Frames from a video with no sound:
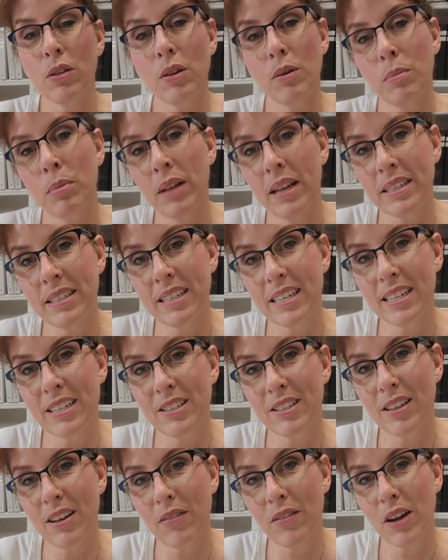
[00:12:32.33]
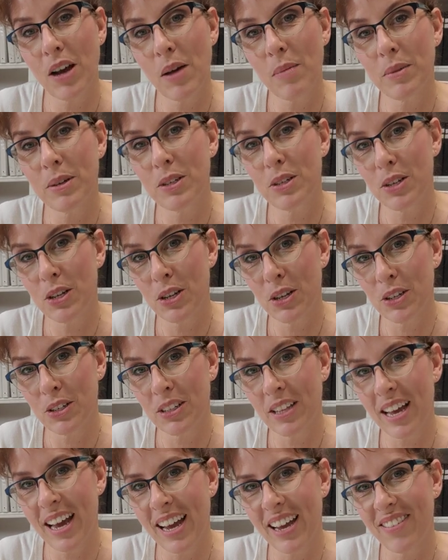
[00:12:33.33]
the blessings have come into your
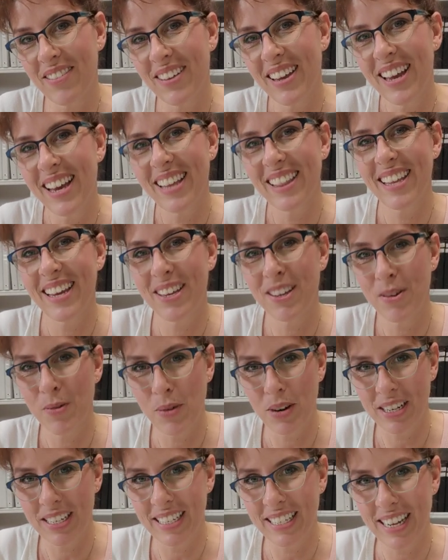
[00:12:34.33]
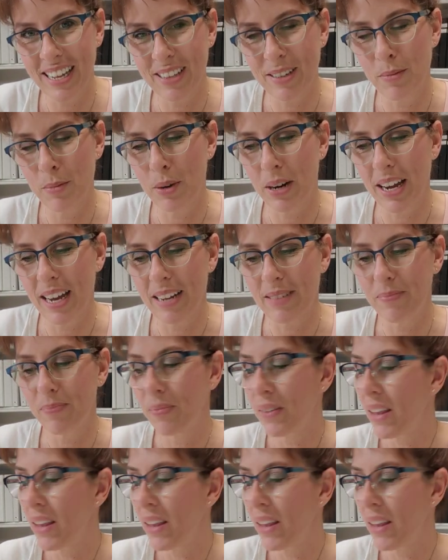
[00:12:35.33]
life that you want to celebrate.